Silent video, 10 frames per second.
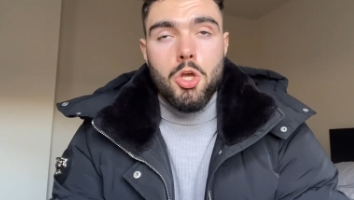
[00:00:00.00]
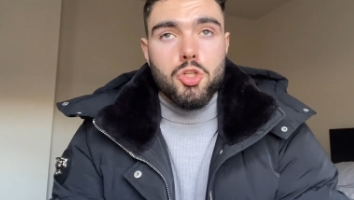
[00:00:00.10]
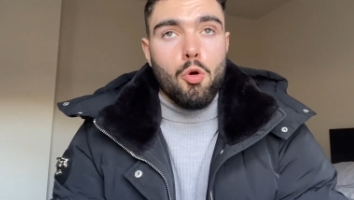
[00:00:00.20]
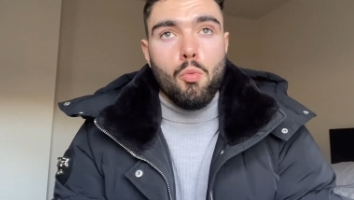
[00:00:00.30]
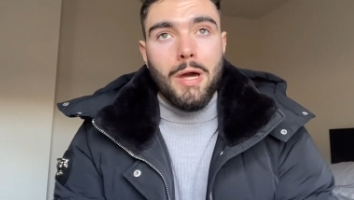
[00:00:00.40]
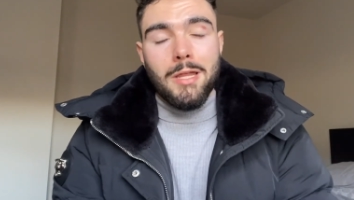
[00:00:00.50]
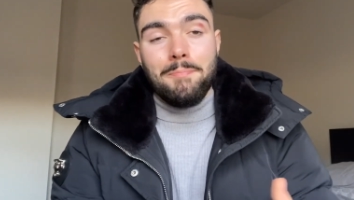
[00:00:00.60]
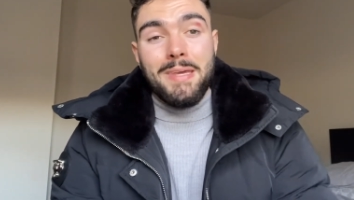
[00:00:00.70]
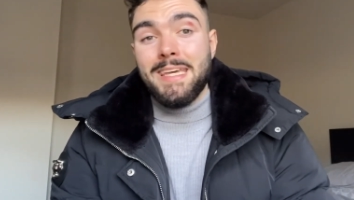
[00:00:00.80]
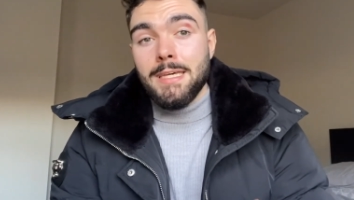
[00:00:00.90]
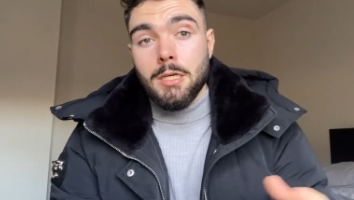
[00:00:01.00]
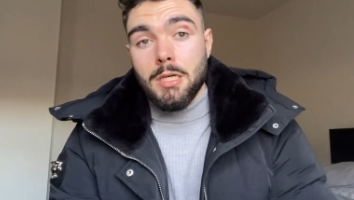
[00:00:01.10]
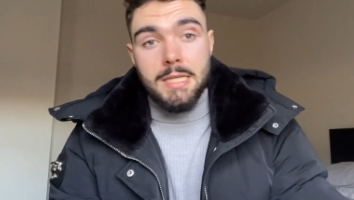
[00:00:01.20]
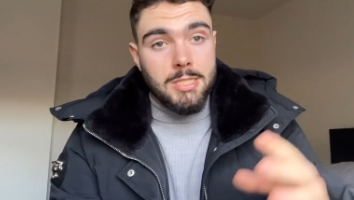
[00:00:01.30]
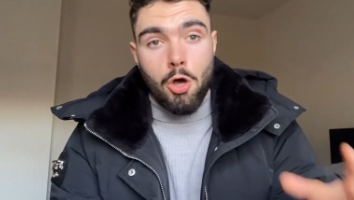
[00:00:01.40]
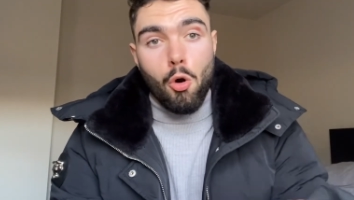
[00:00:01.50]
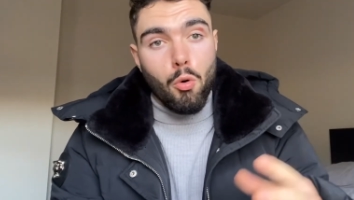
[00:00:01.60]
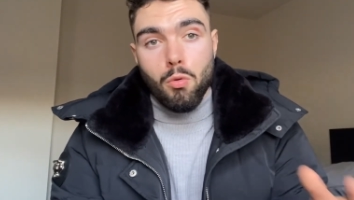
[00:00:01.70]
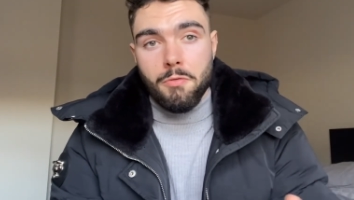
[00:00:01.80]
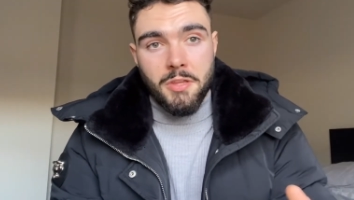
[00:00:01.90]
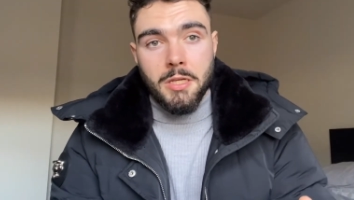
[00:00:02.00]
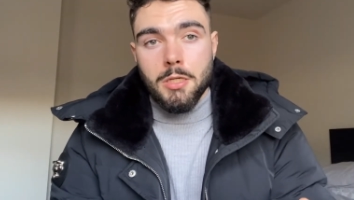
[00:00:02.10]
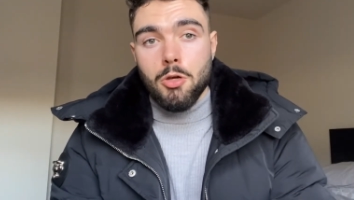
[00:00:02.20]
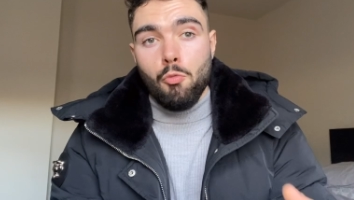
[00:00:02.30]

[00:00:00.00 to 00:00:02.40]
So well-being is the whole thing.